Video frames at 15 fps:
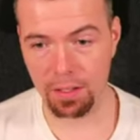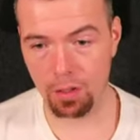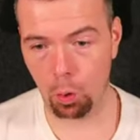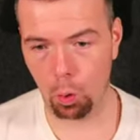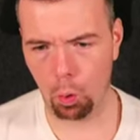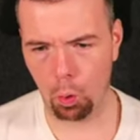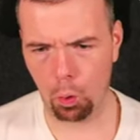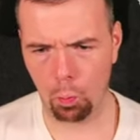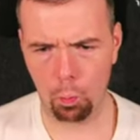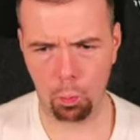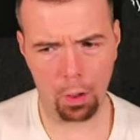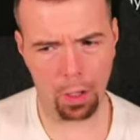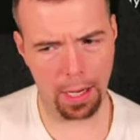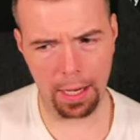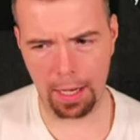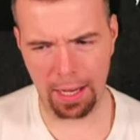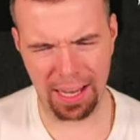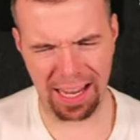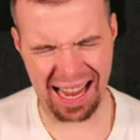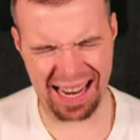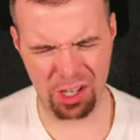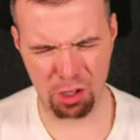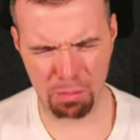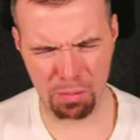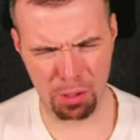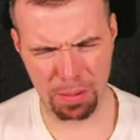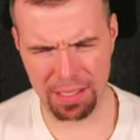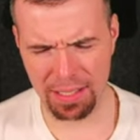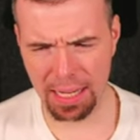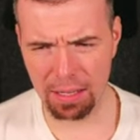or what,
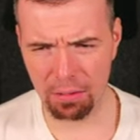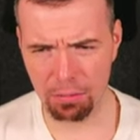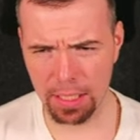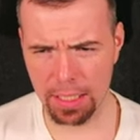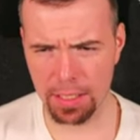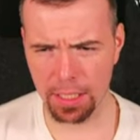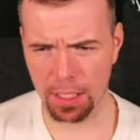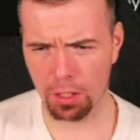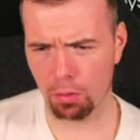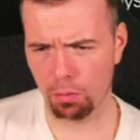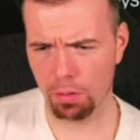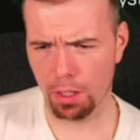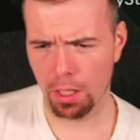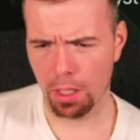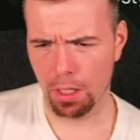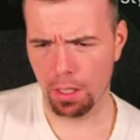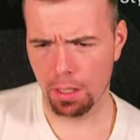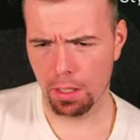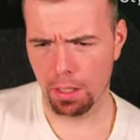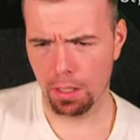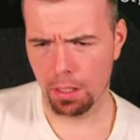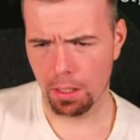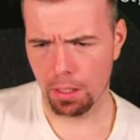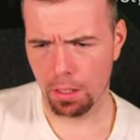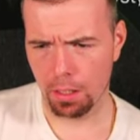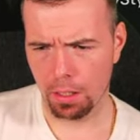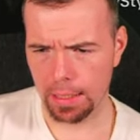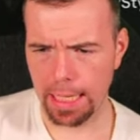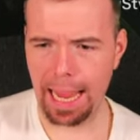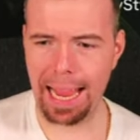NWSL is it called?
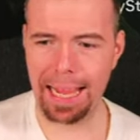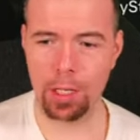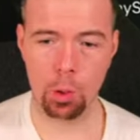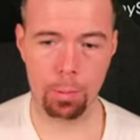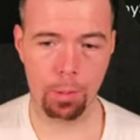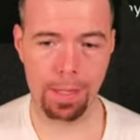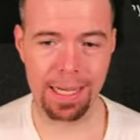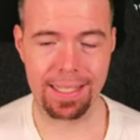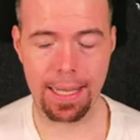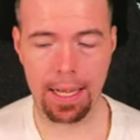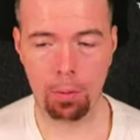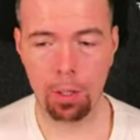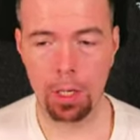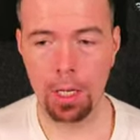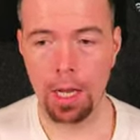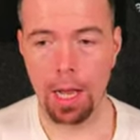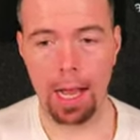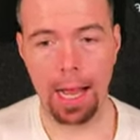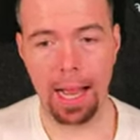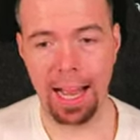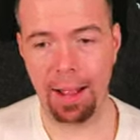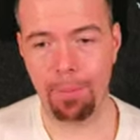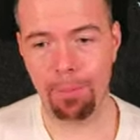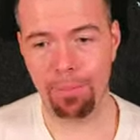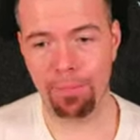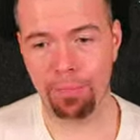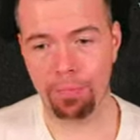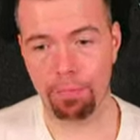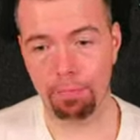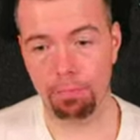Yeah, NWSL.
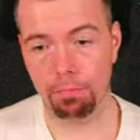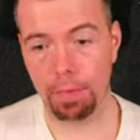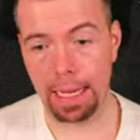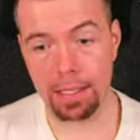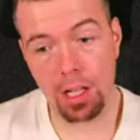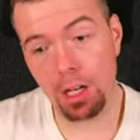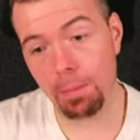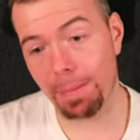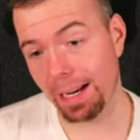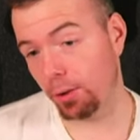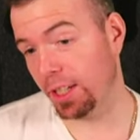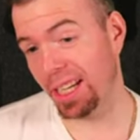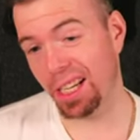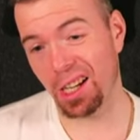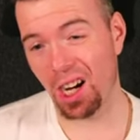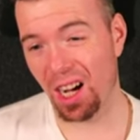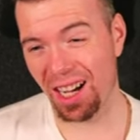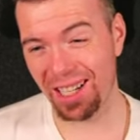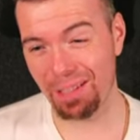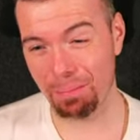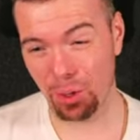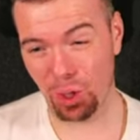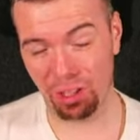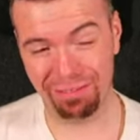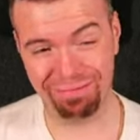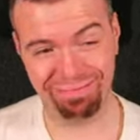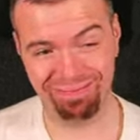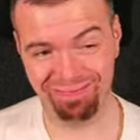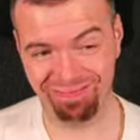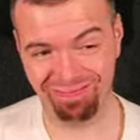It's not a bad looking card, but
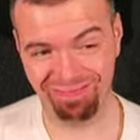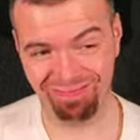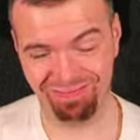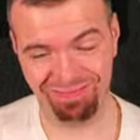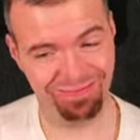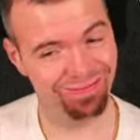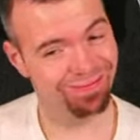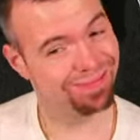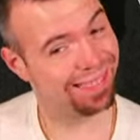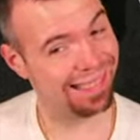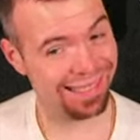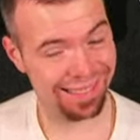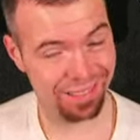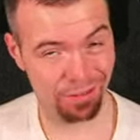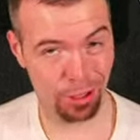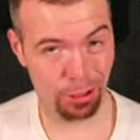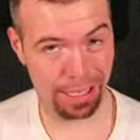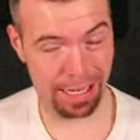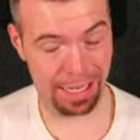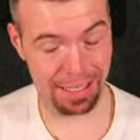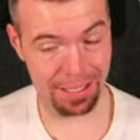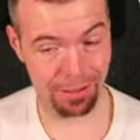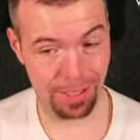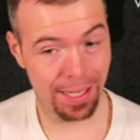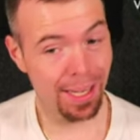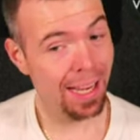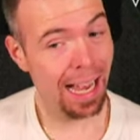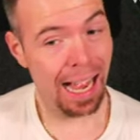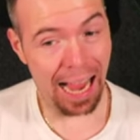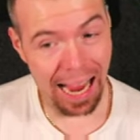we'll get into it.
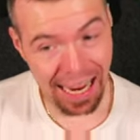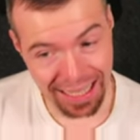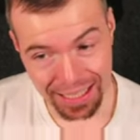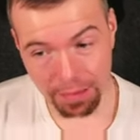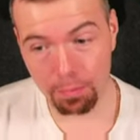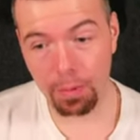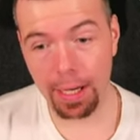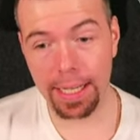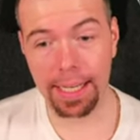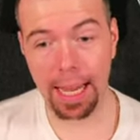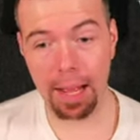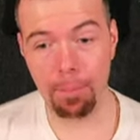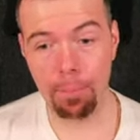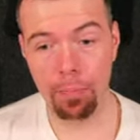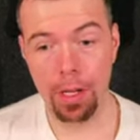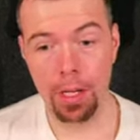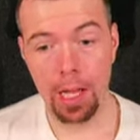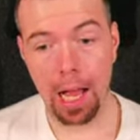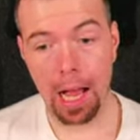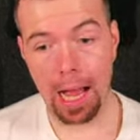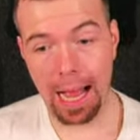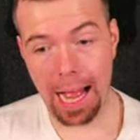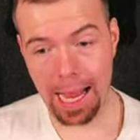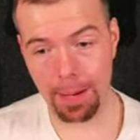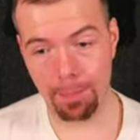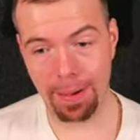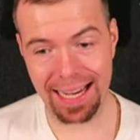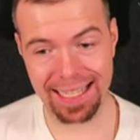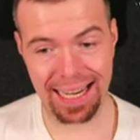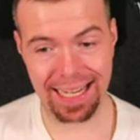87 rated cam, 80
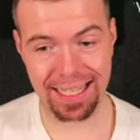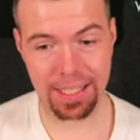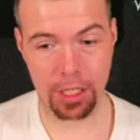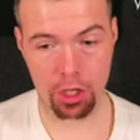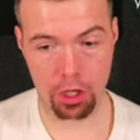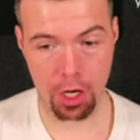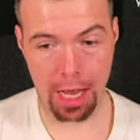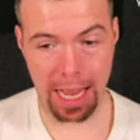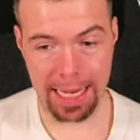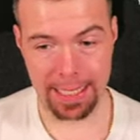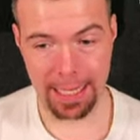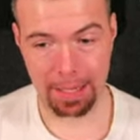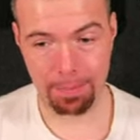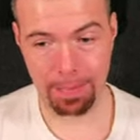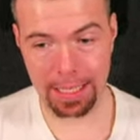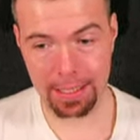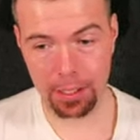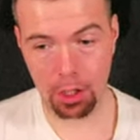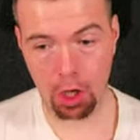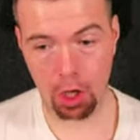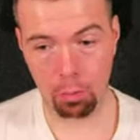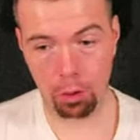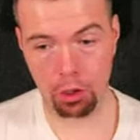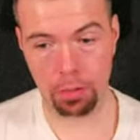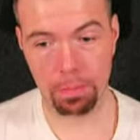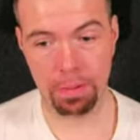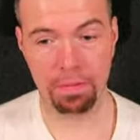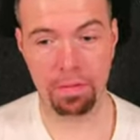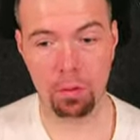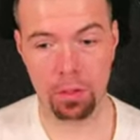pace, 86 shot, 88 passing, 91
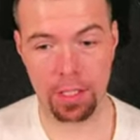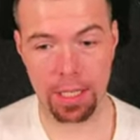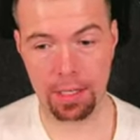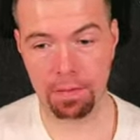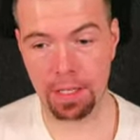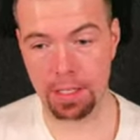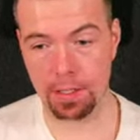dribbling, 48 defense,